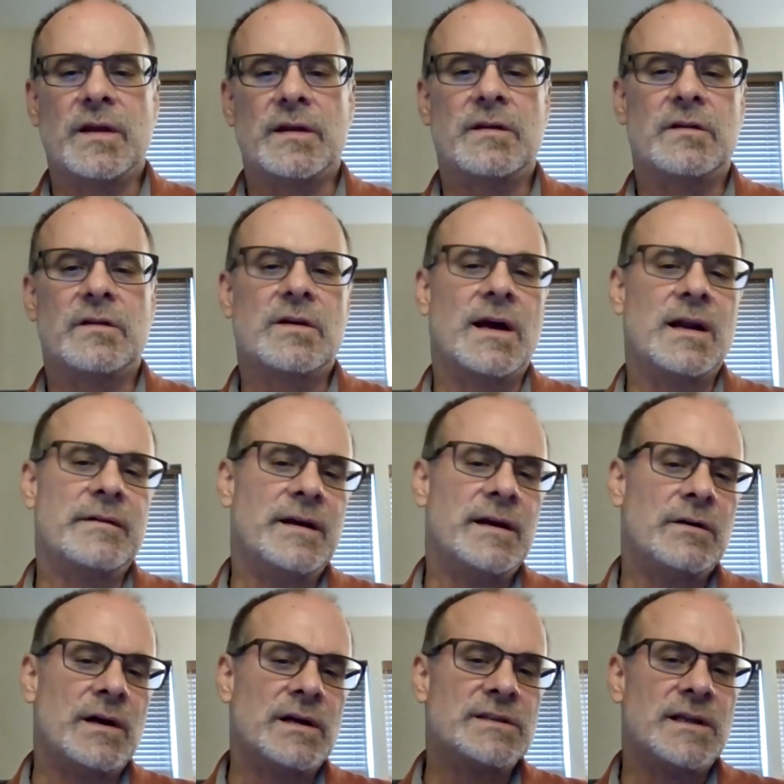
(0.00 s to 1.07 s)
that is kind of
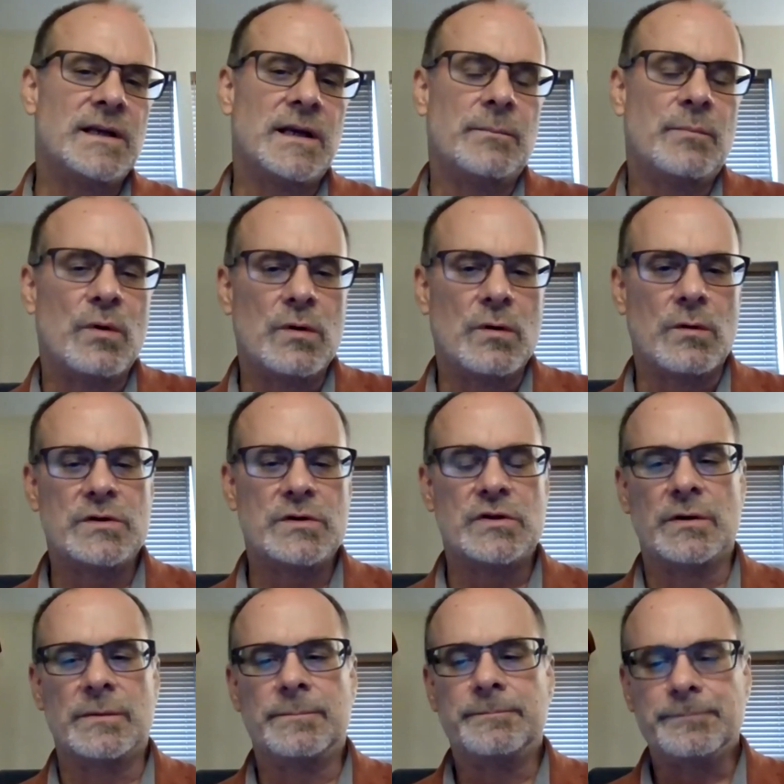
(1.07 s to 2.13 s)
interesting in Port
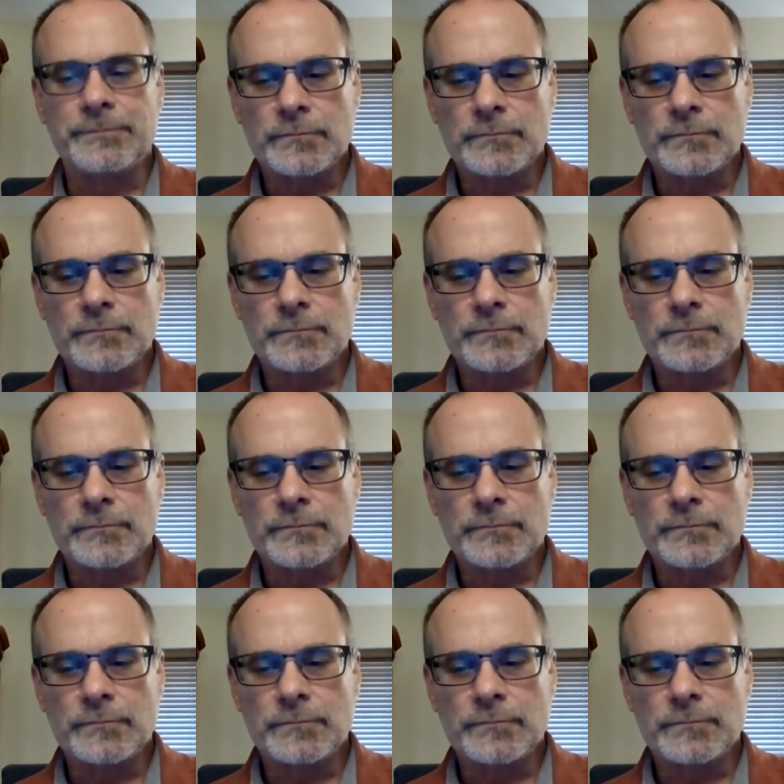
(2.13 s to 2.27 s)
Orchard